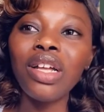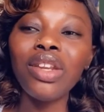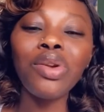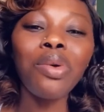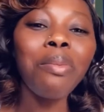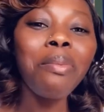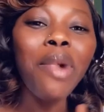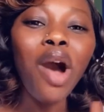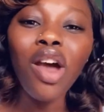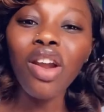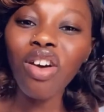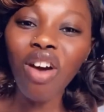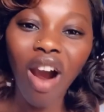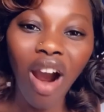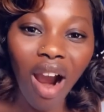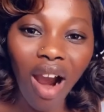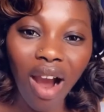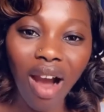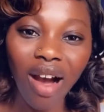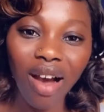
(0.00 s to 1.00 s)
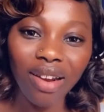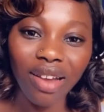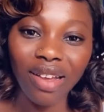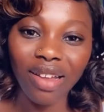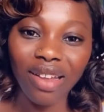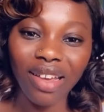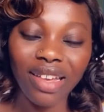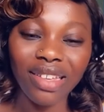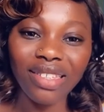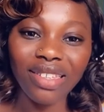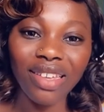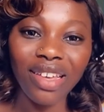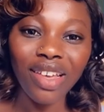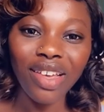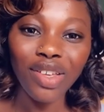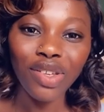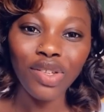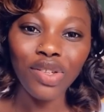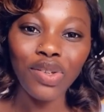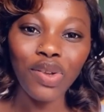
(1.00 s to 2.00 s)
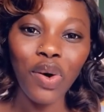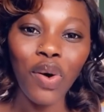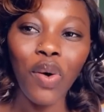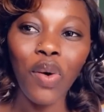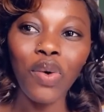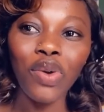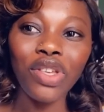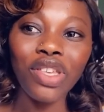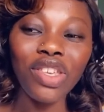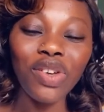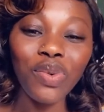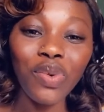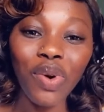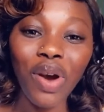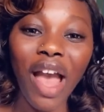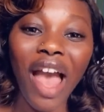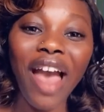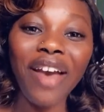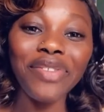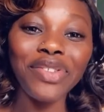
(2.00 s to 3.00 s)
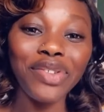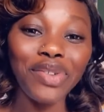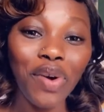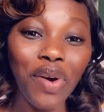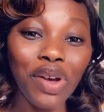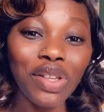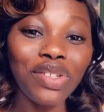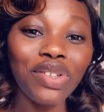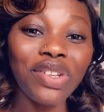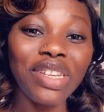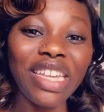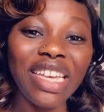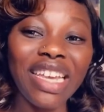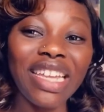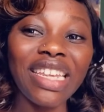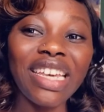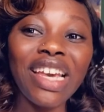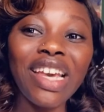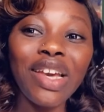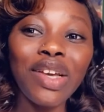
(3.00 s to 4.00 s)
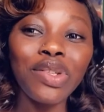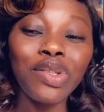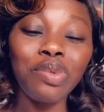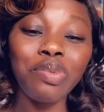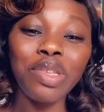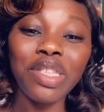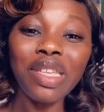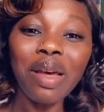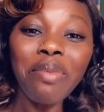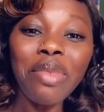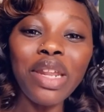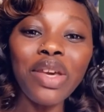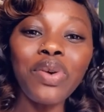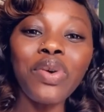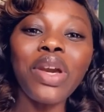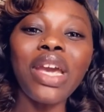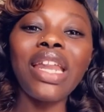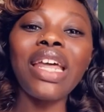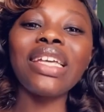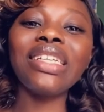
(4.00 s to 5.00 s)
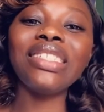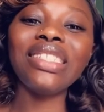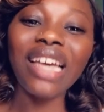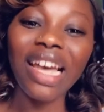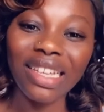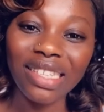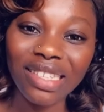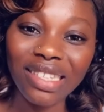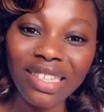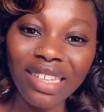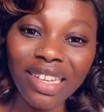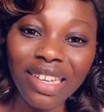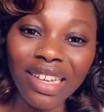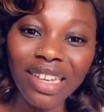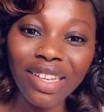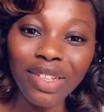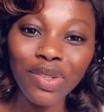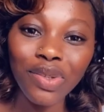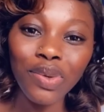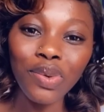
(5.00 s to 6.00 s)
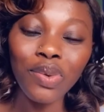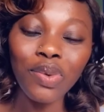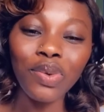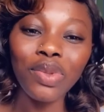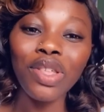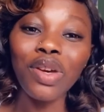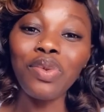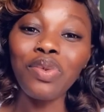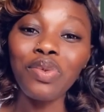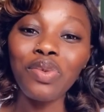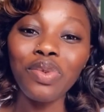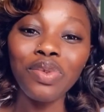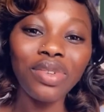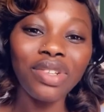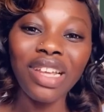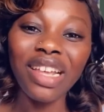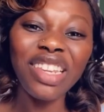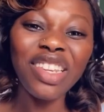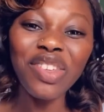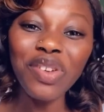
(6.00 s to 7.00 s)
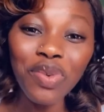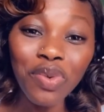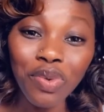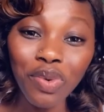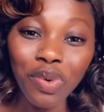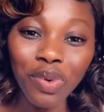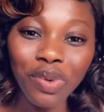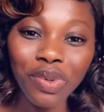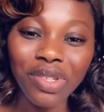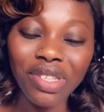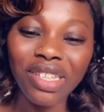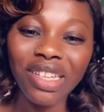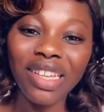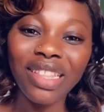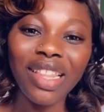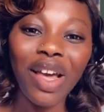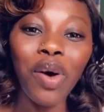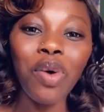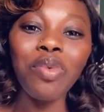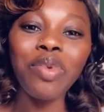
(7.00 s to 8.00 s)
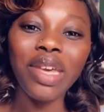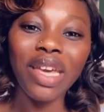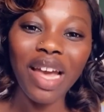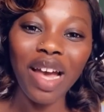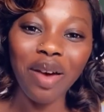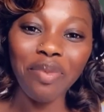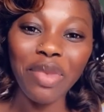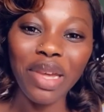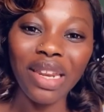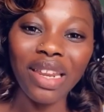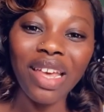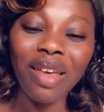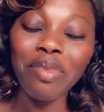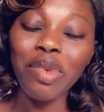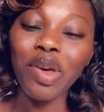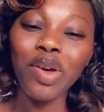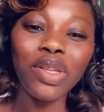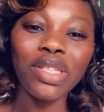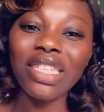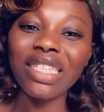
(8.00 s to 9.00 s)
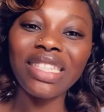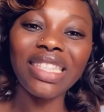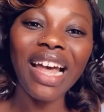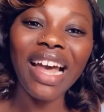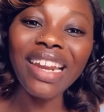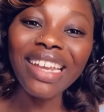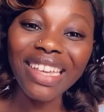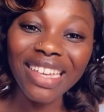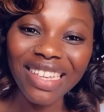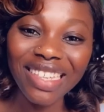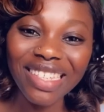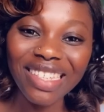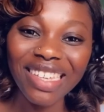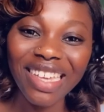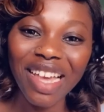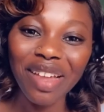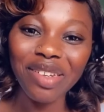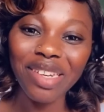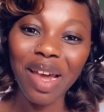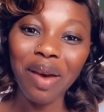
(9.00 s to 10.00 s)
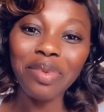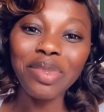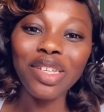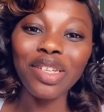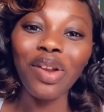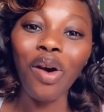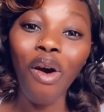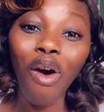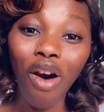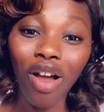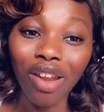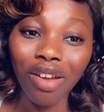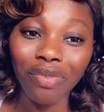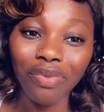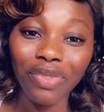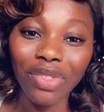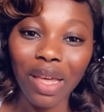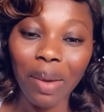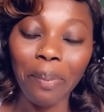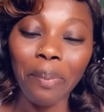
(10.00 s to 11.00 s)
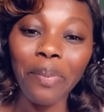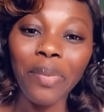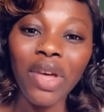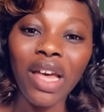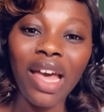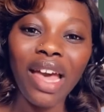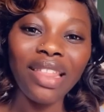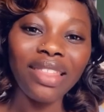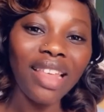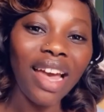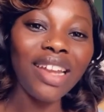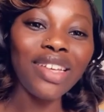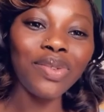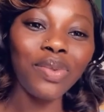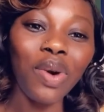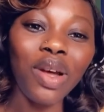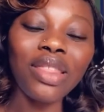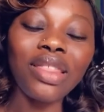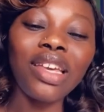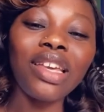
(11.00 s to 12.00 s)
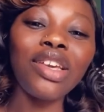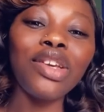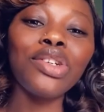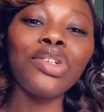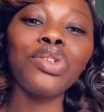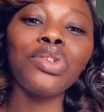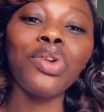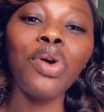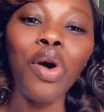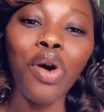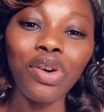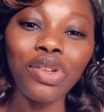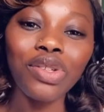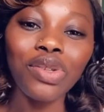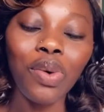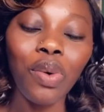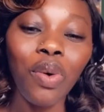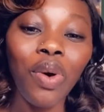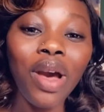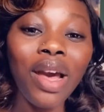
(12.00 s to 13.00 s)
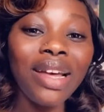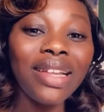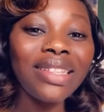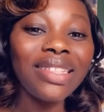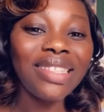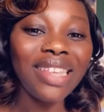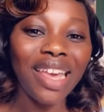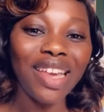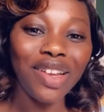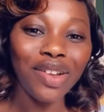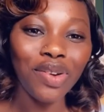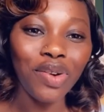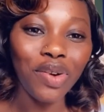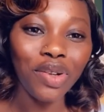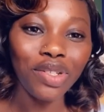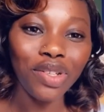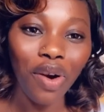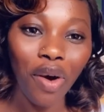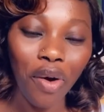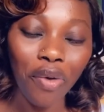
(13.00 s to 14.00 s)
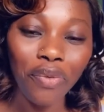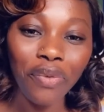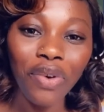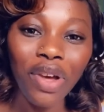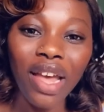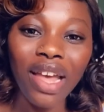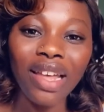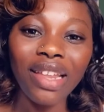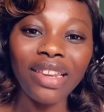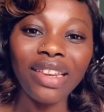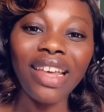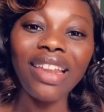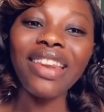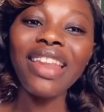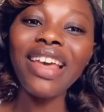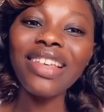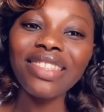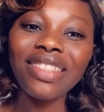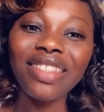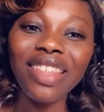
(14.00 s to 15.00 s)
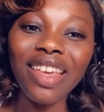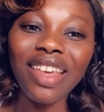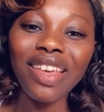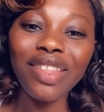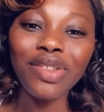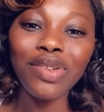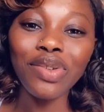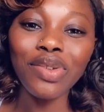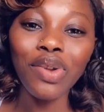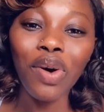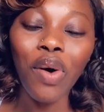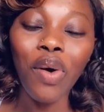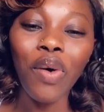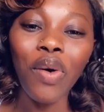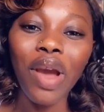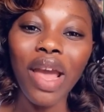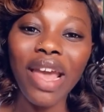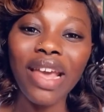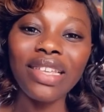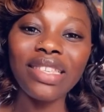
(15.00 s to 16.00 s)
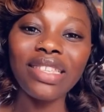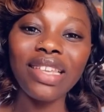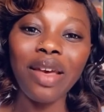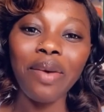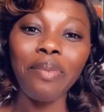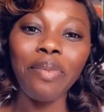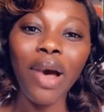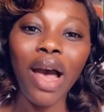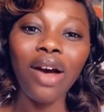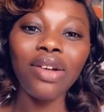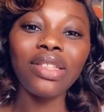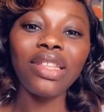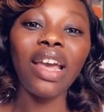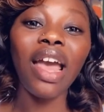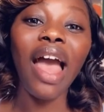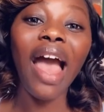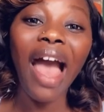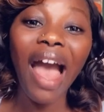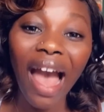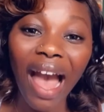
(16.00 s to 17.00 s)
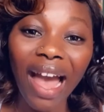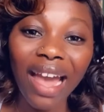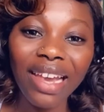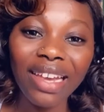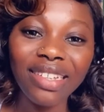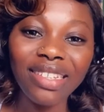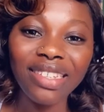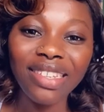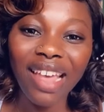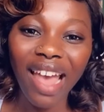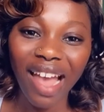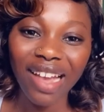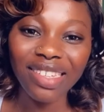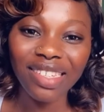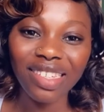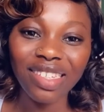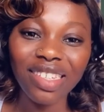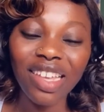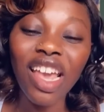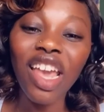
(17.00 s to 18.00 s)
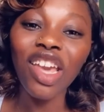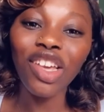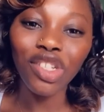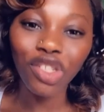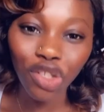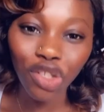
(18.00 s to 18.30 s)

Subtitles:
no matter how hard it is. So you will have to also need to be somebody who can adjust to the new rules that will be coming, because it's not easy adapting all of them. And that is one thing you should also take note of. The next thing to know is about the high taxes in